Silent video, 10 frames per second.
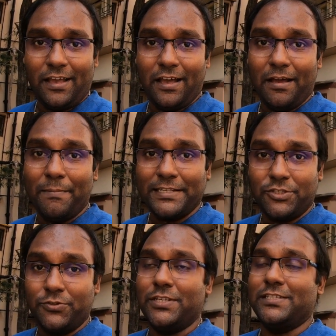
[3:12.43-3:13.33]

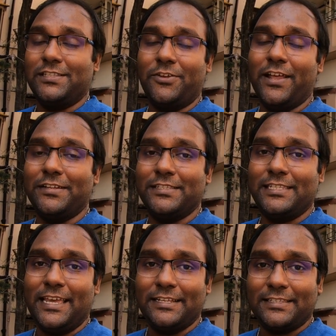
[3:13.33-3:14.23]
Massachusetts in the United
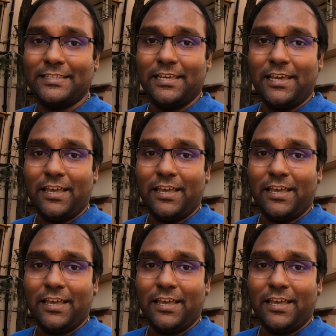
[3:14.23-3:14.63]
States,